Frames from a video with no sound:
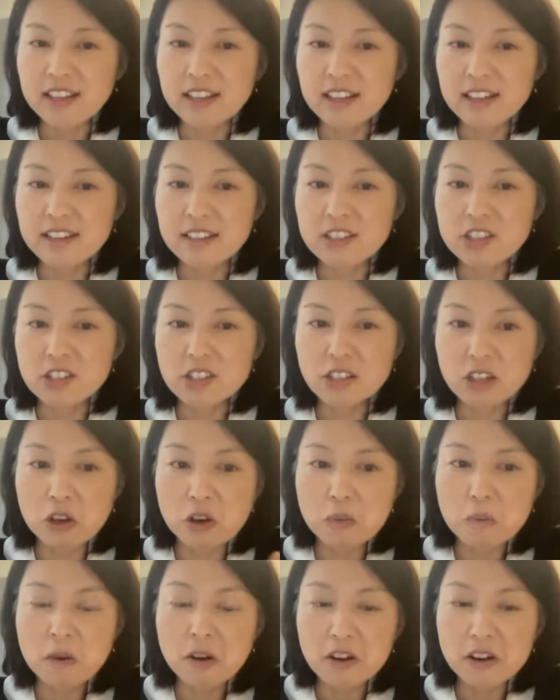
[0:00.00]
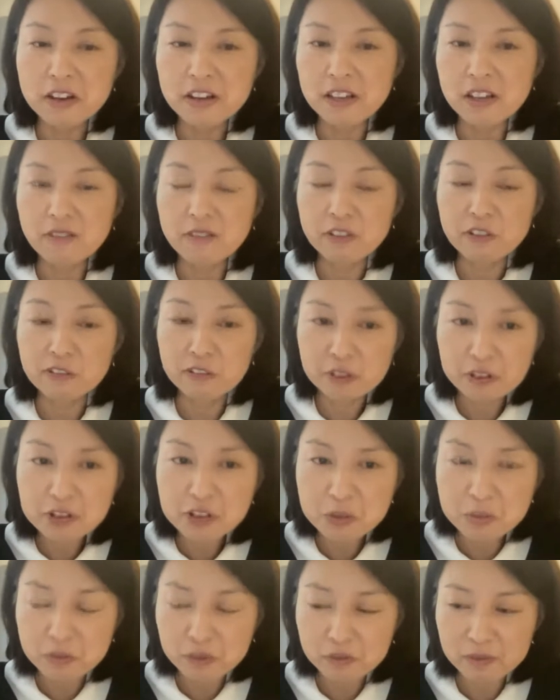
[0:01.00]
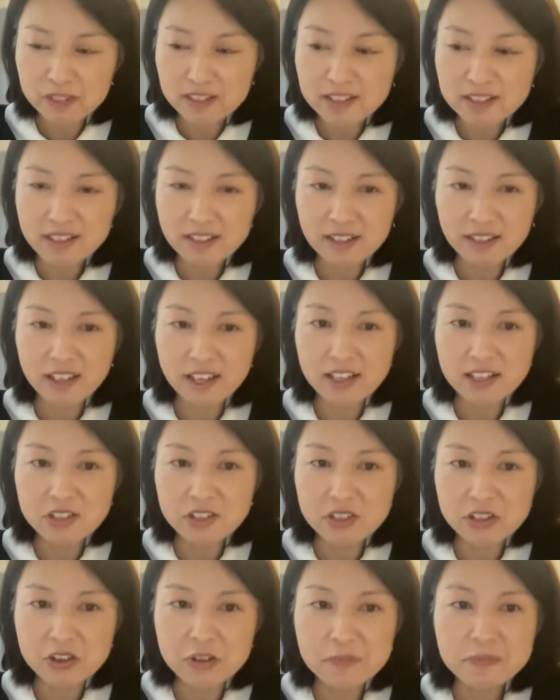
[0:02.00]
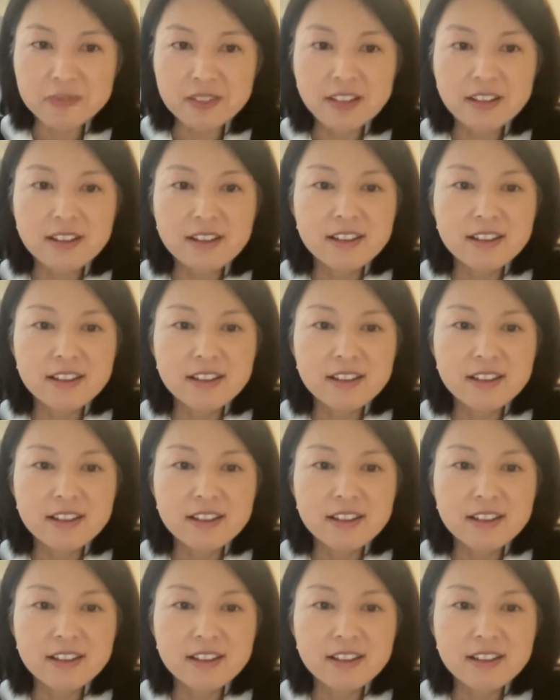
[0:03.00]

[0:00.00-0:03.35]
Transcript: in the slow part of the first movement, lento,